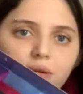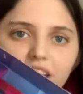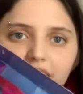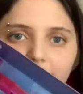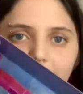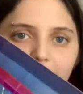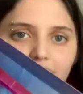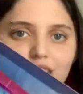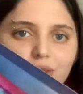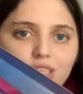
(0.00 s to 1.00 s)
And I'm not gonna
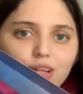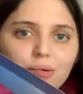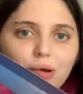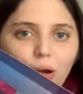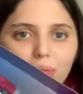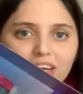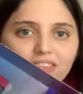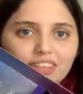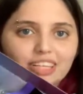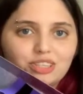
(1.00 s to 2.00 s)
do a slow-mo opening for
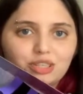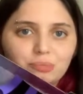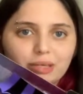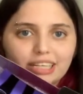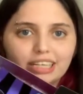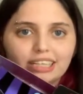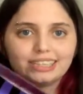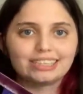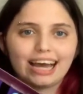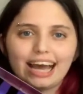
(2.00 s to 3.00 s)
this just because
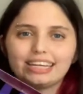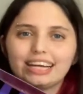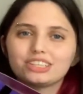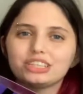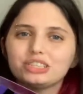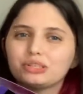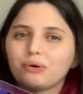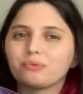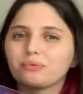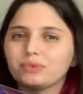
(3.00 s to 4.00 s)
I actually don't
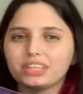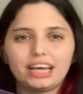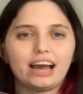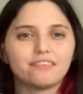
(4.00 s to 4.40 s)
really have